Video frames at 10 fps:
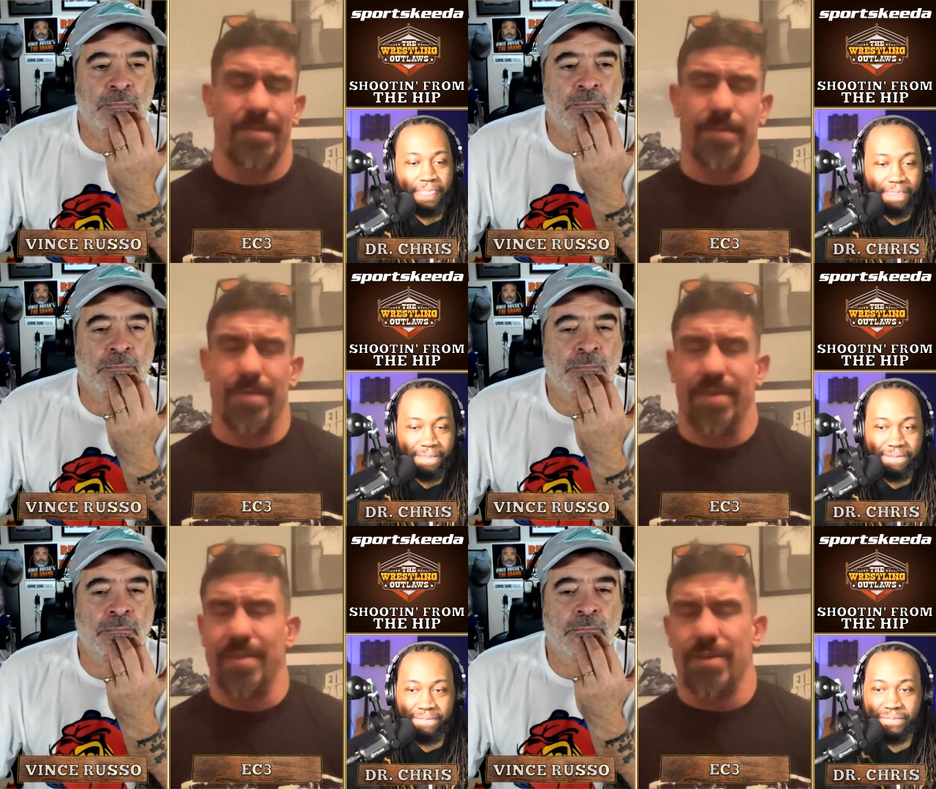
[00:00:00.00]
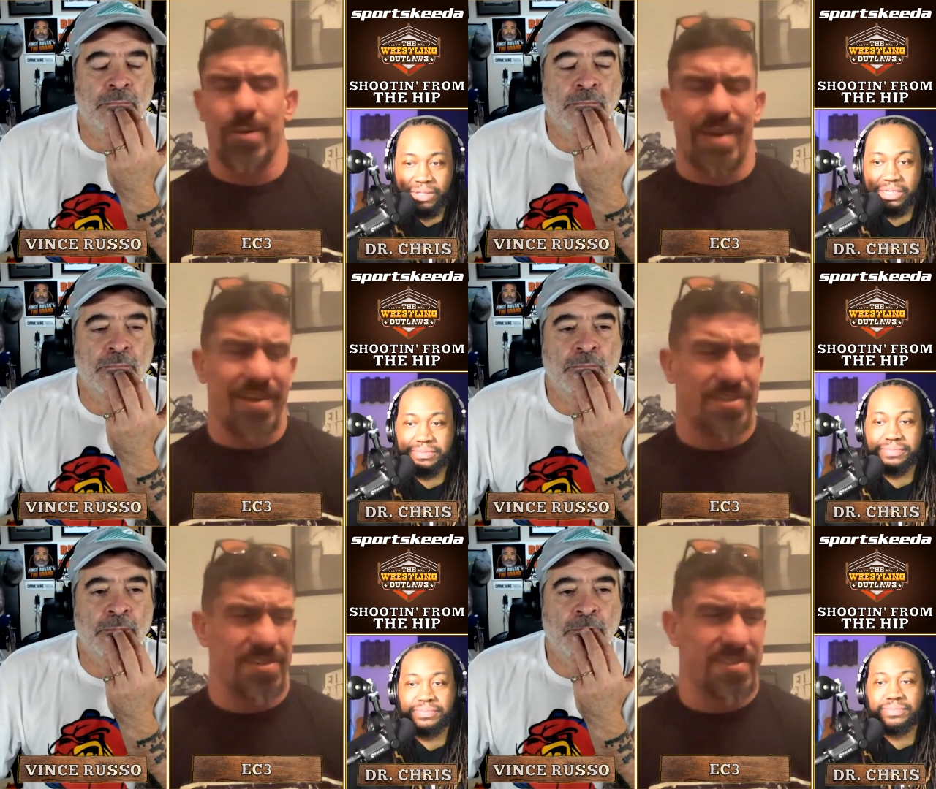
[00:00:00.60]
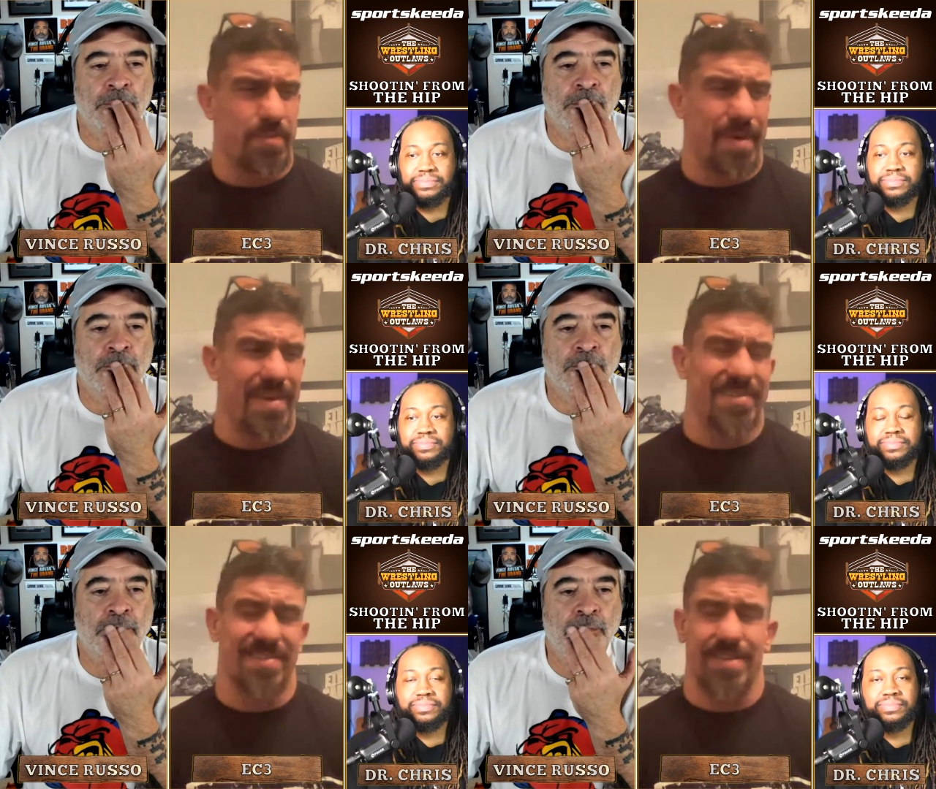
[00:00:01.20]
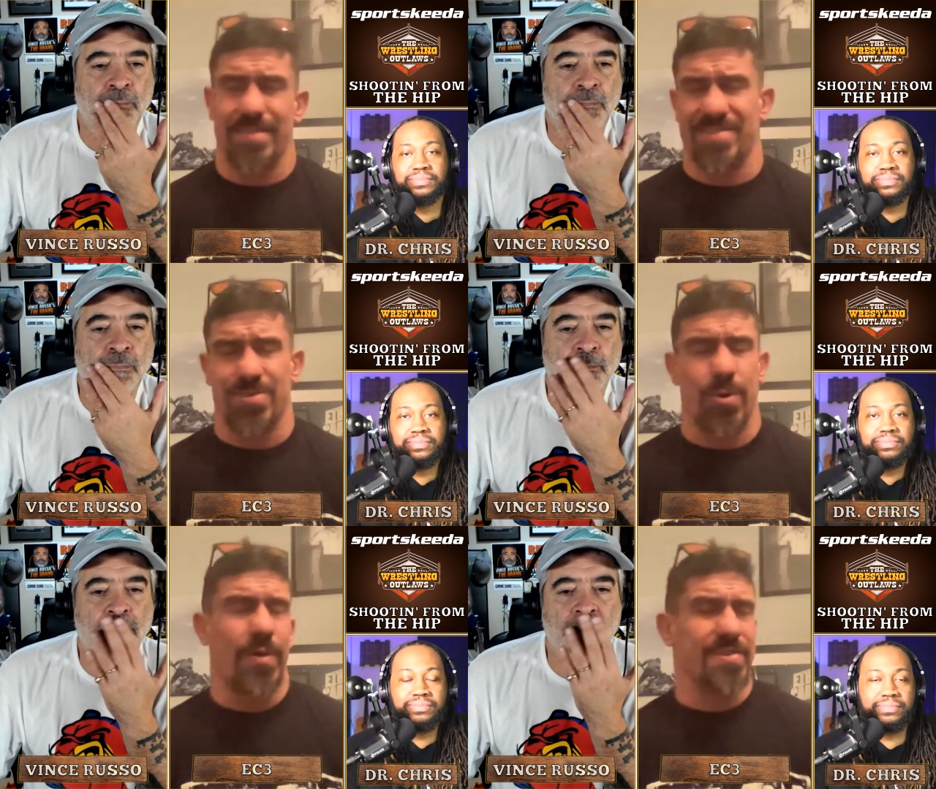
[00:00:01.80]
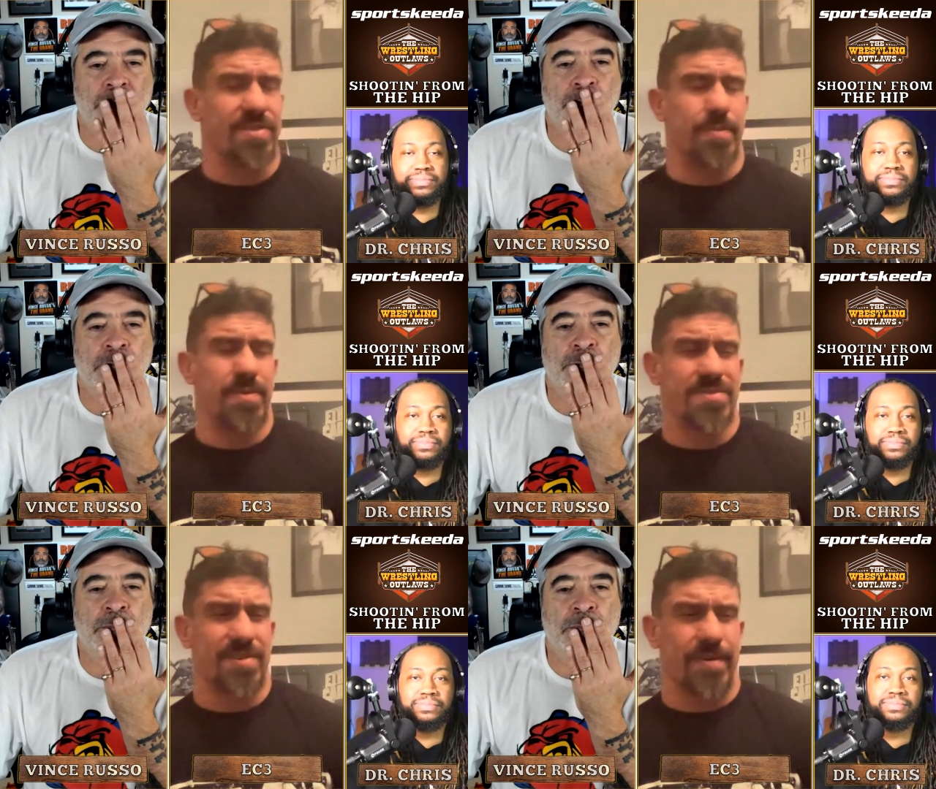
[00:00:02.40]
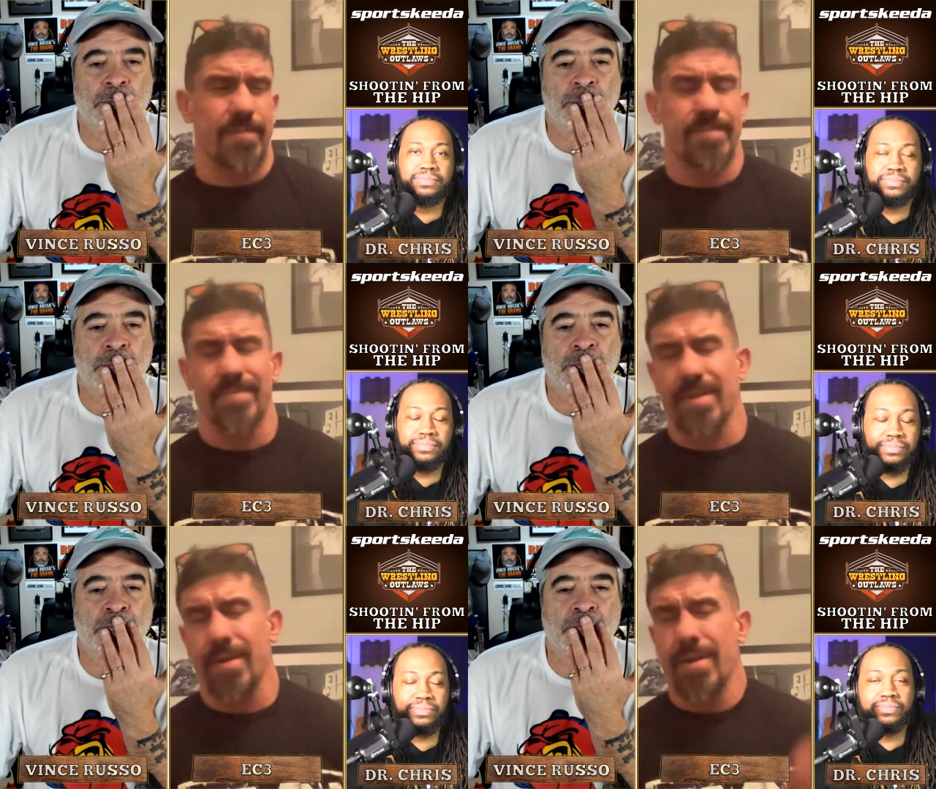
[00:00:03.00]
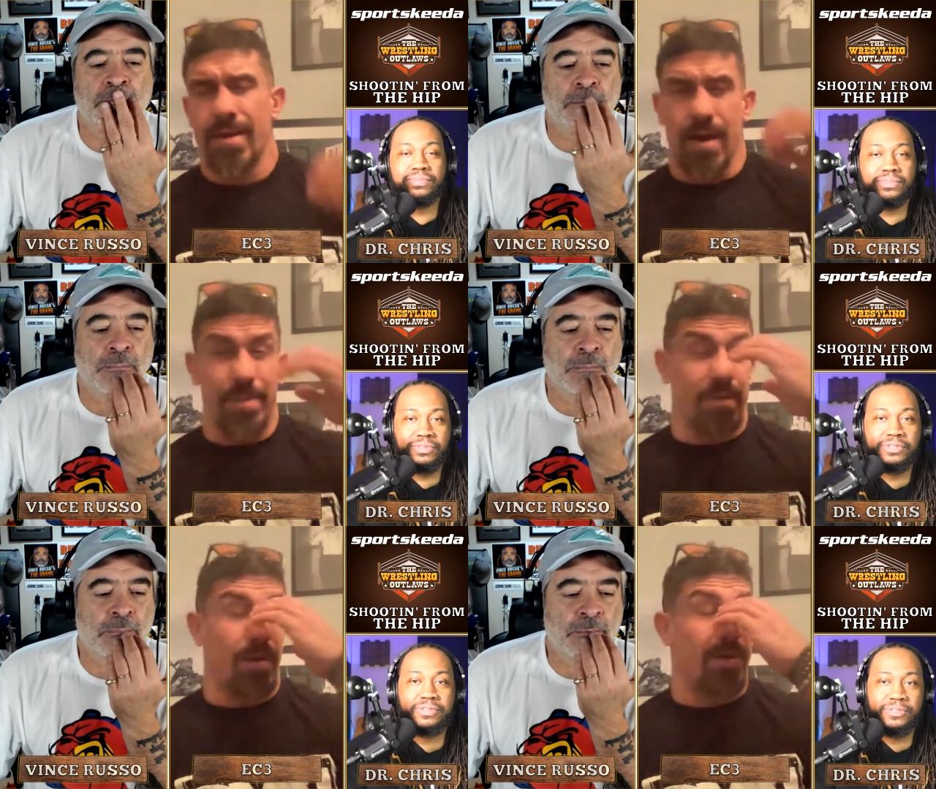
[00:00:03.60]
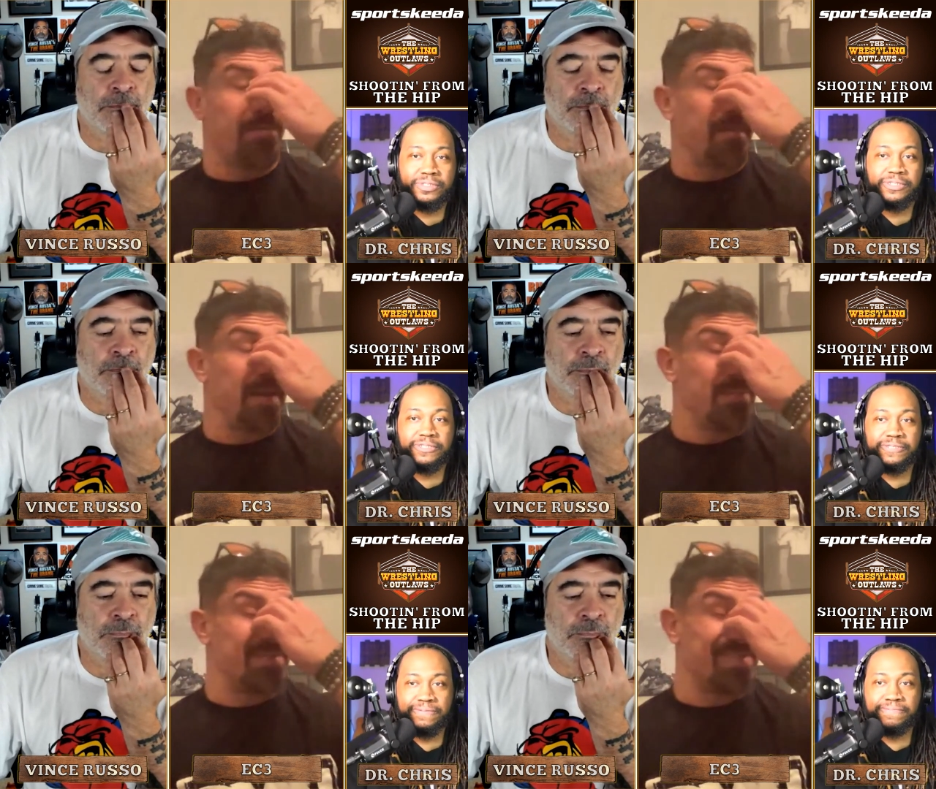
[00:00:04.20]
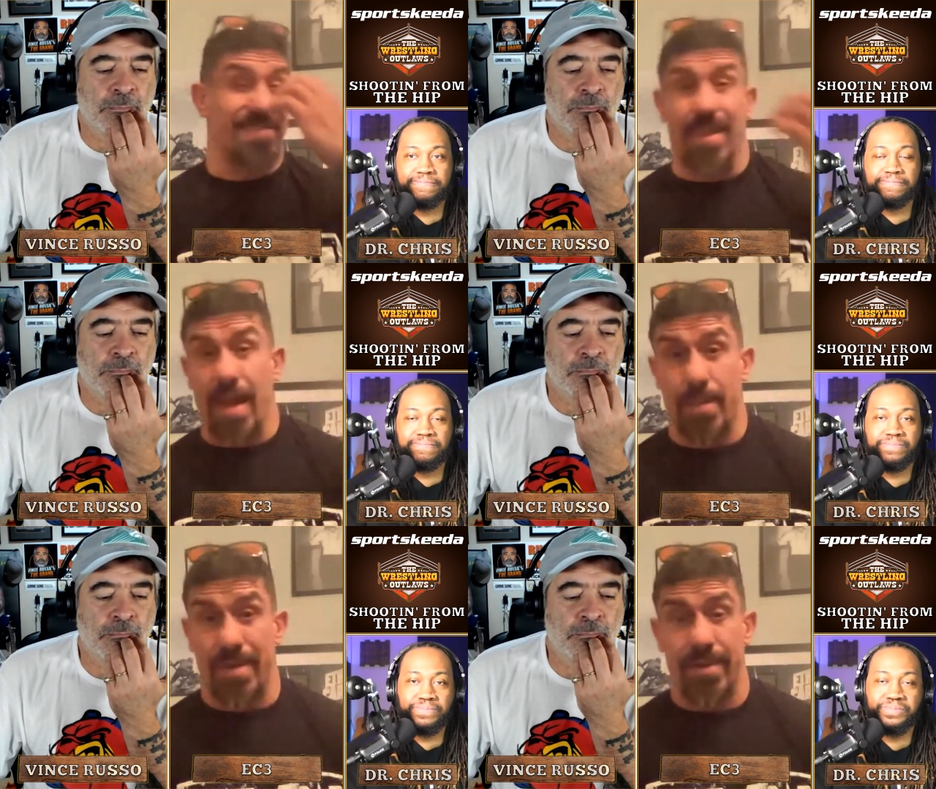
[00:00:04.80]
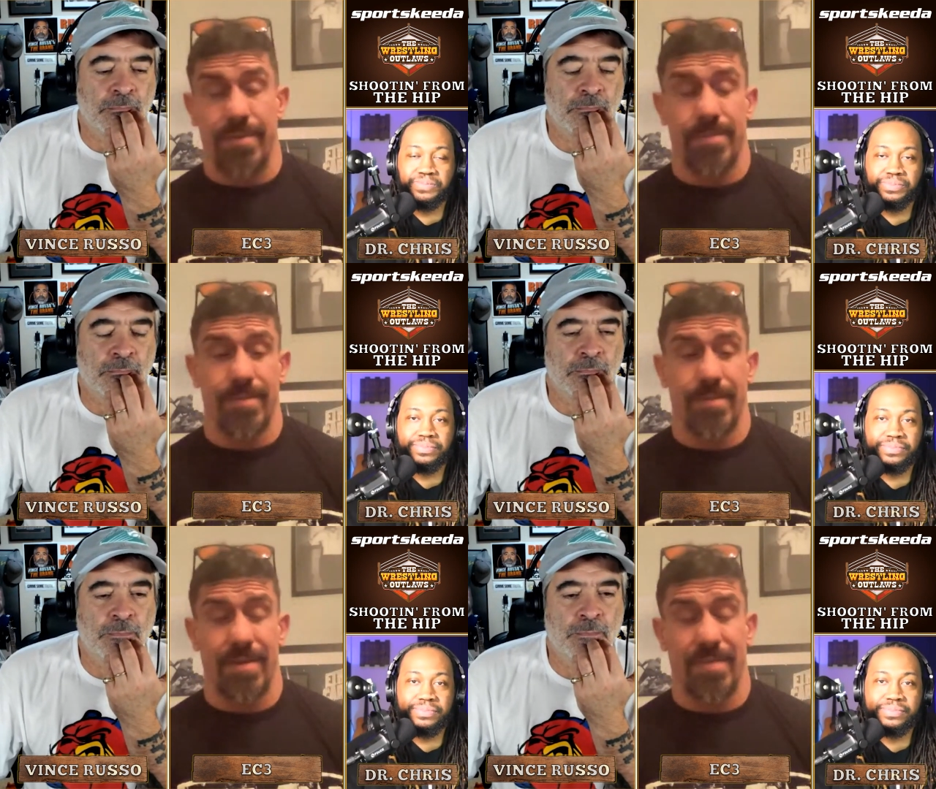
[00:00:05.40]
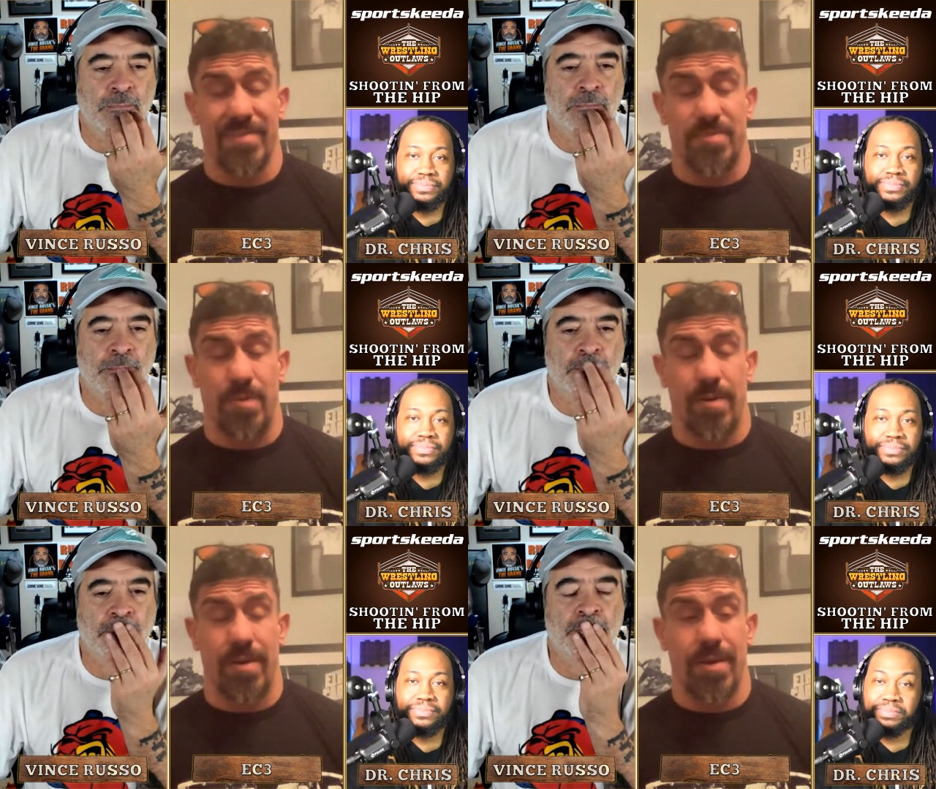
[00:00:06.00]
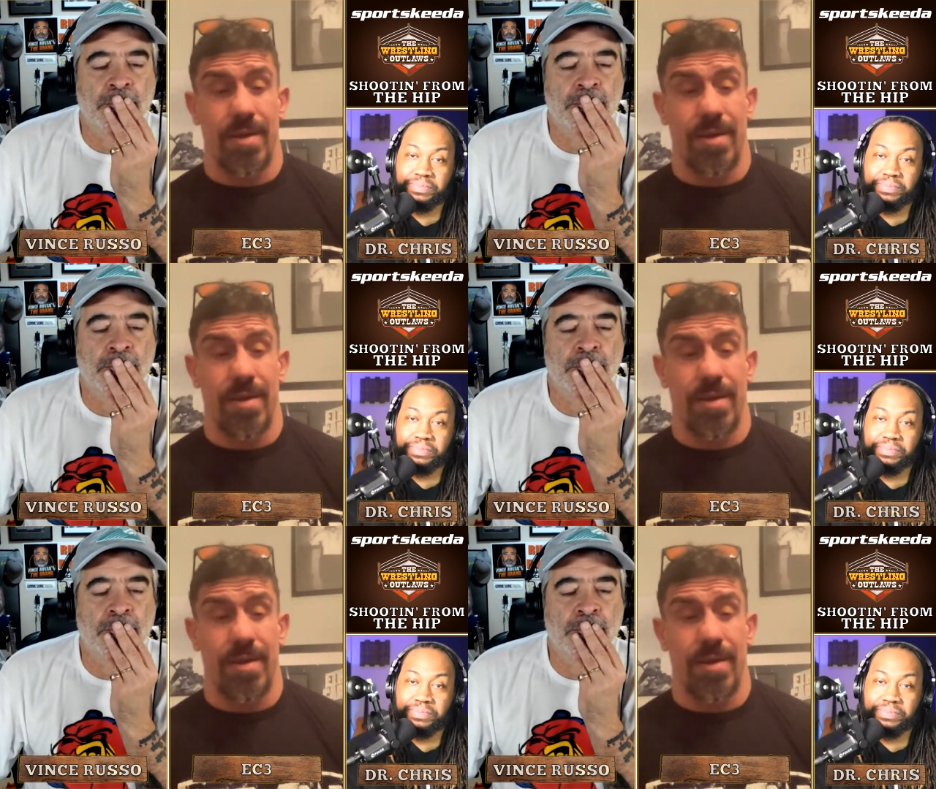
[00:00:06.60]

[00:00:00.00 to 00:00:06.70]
Speaker 1: for the location it's based and the stories they're pushing. I mean, the Hall of Fame is a slammy at this point.